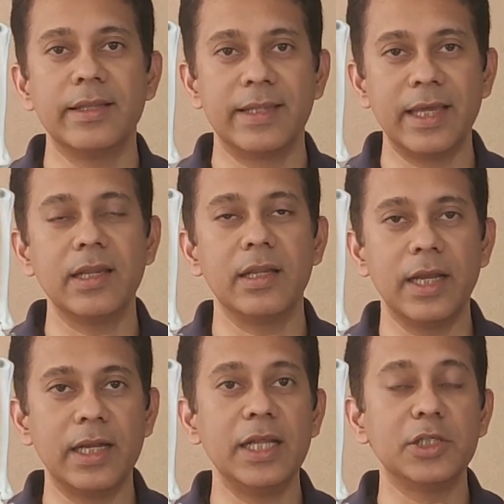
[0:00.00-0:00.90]
then
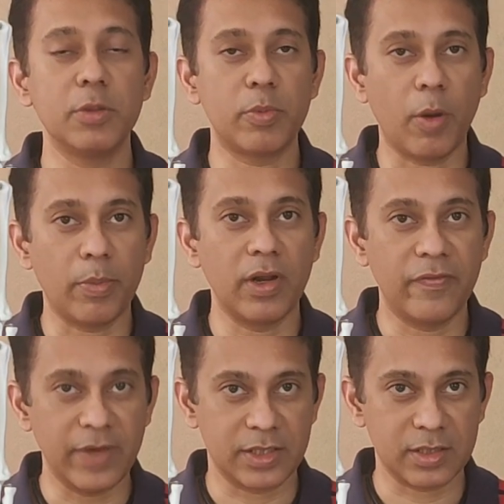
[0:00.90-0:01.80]
it needs to be properly
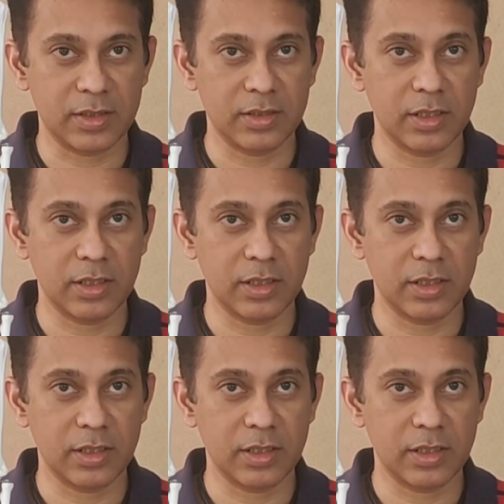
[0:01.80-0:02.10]
fixed.